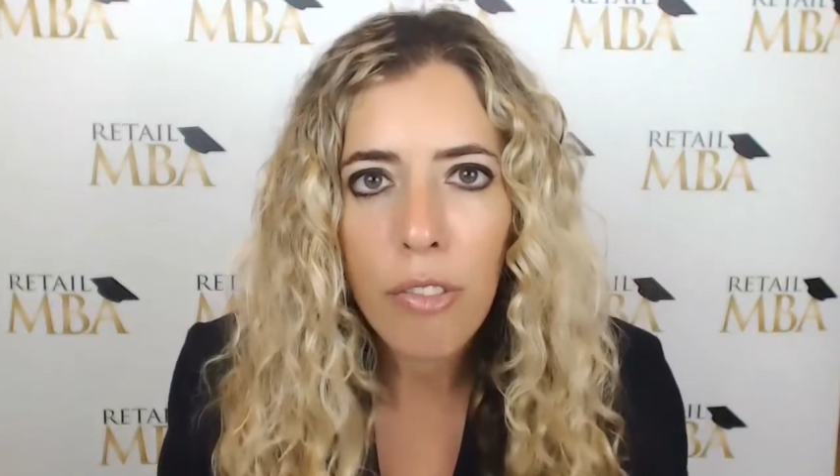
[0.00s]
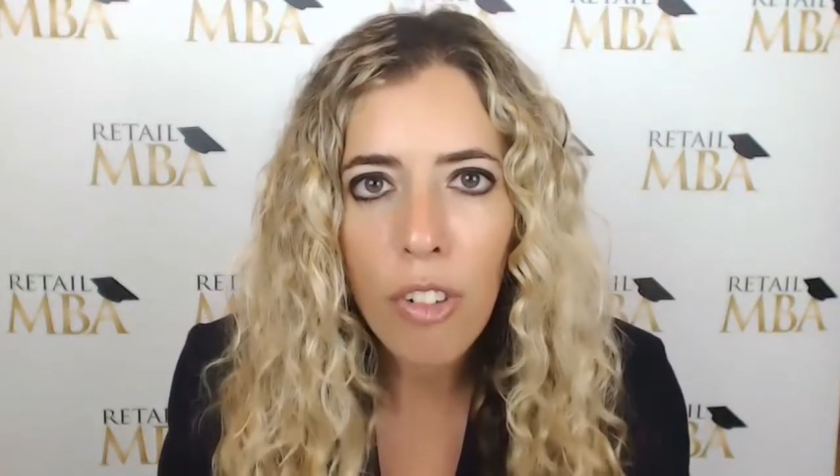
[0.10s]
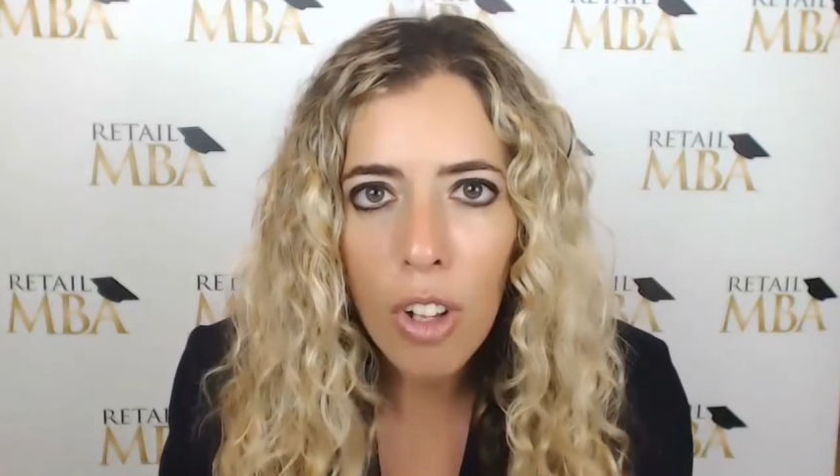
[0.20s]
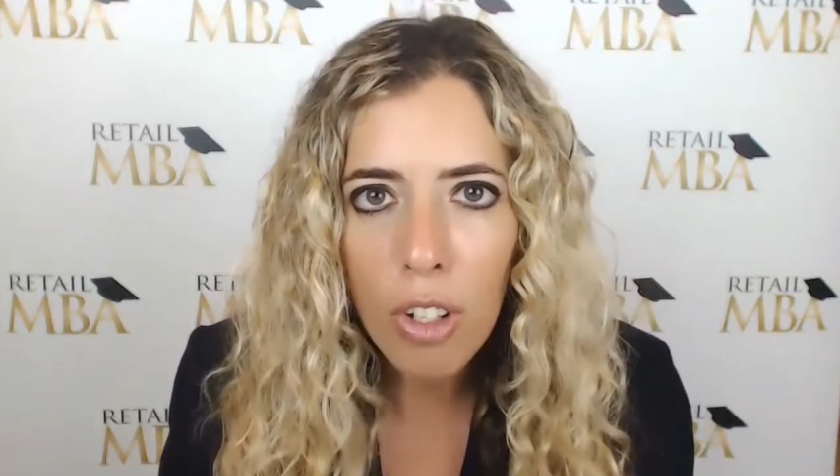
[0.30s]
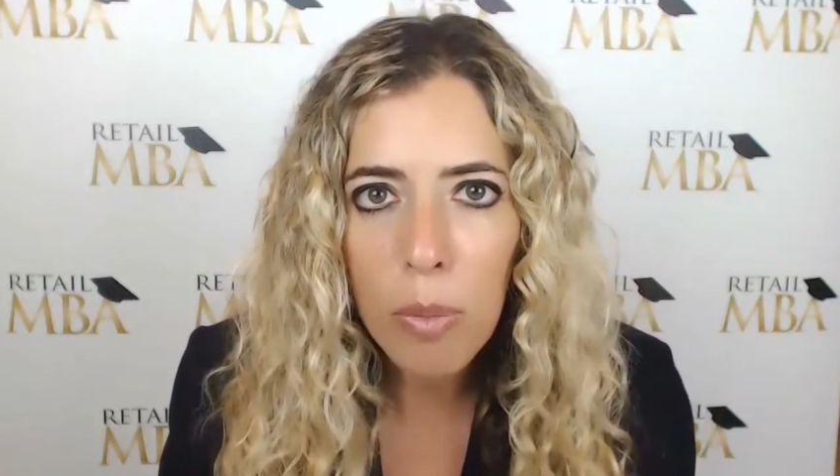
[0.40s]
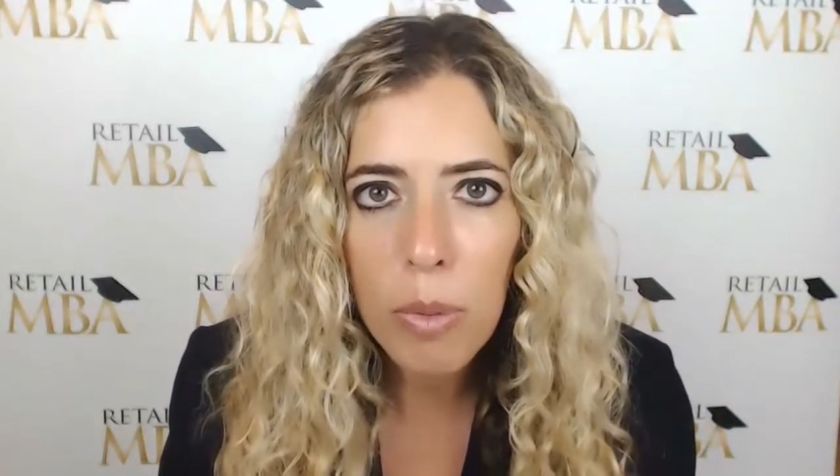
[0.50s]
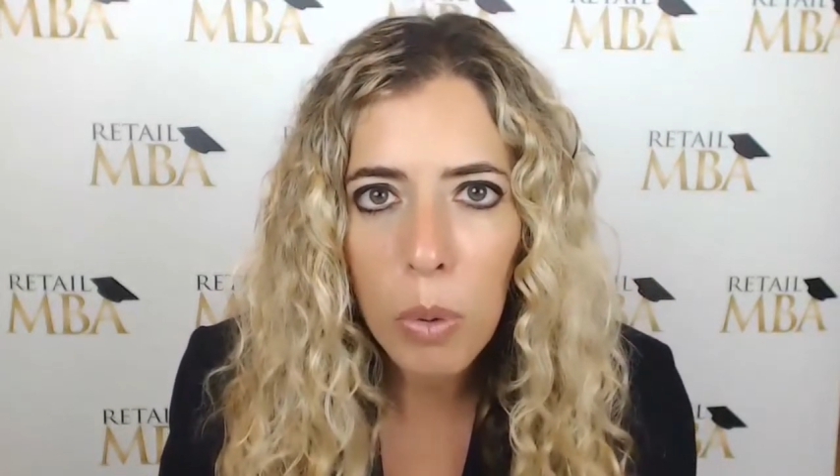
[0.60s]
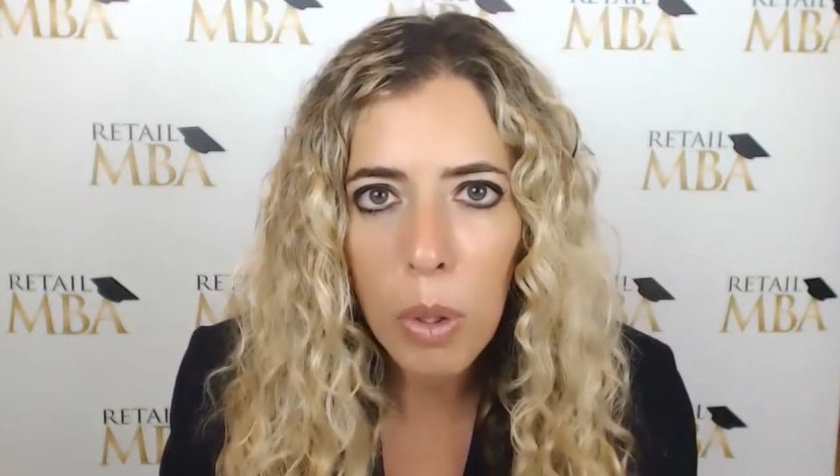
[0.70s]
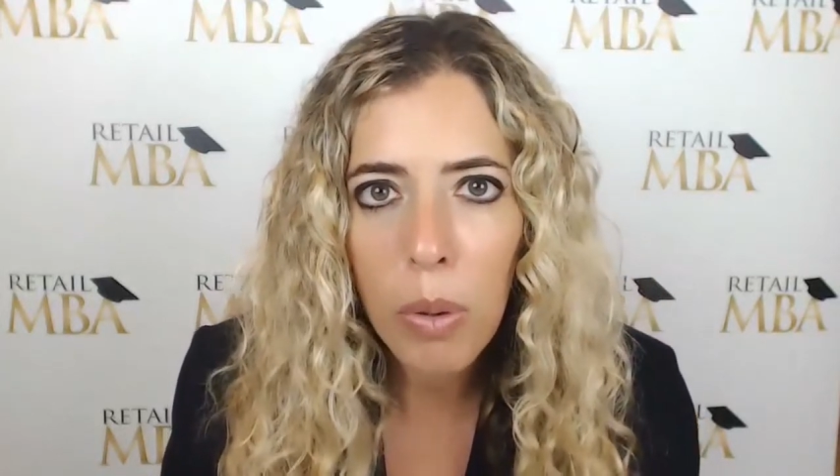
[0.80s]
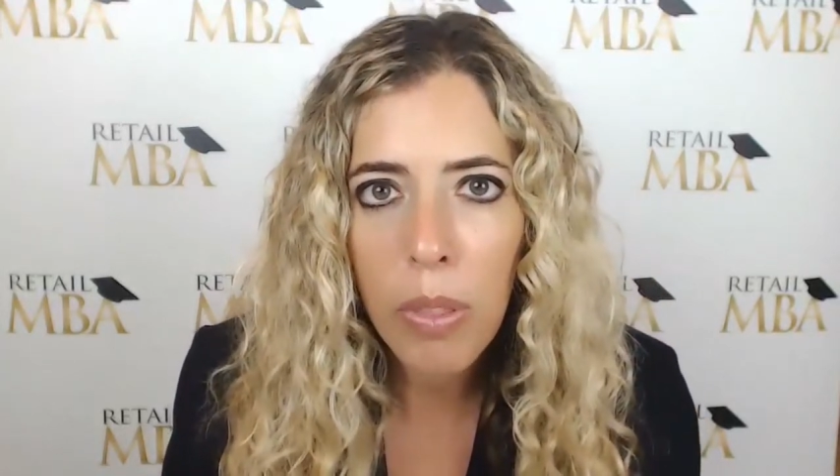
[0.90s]
volume to
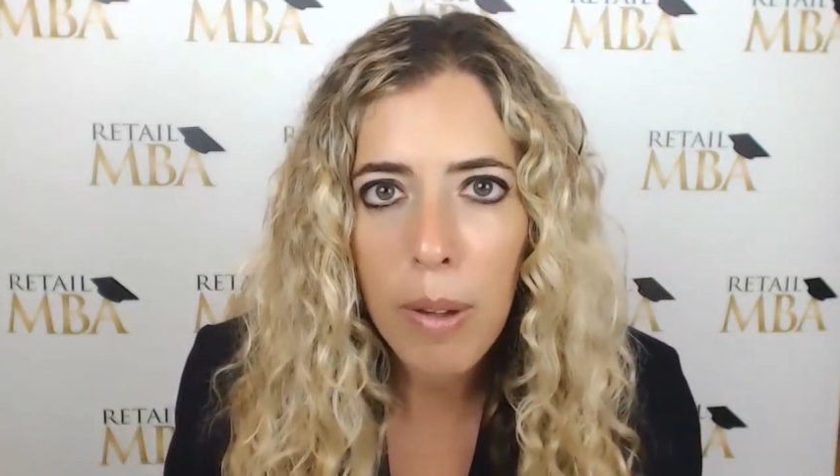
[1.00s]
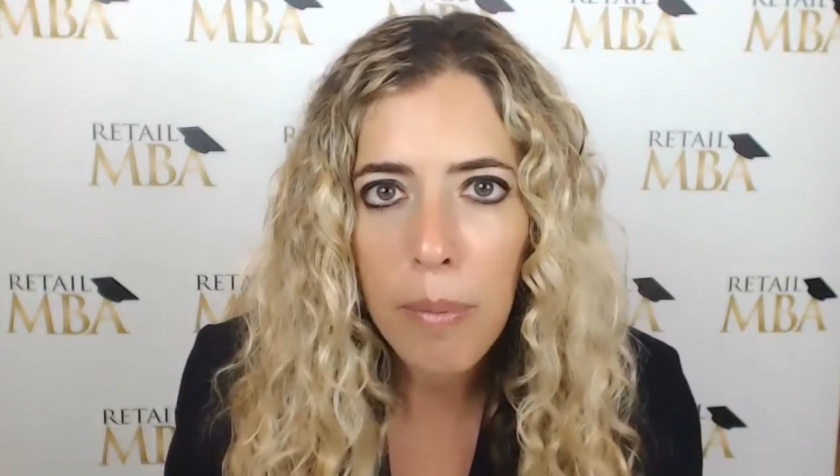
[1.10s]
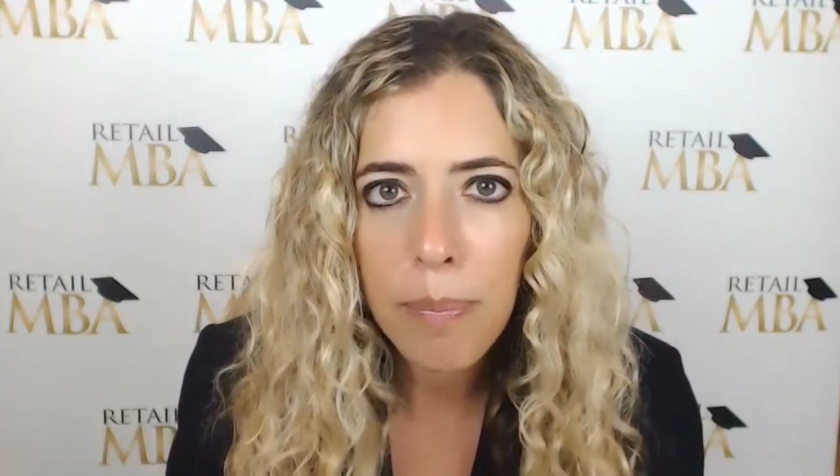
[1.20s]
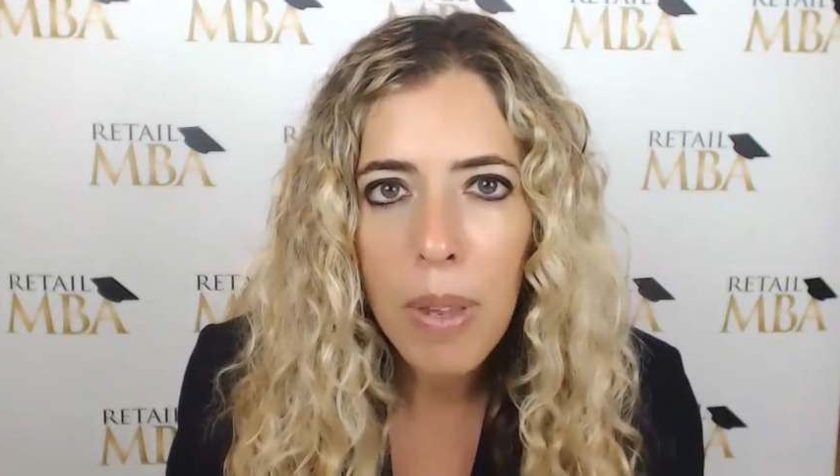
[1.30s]
work with them.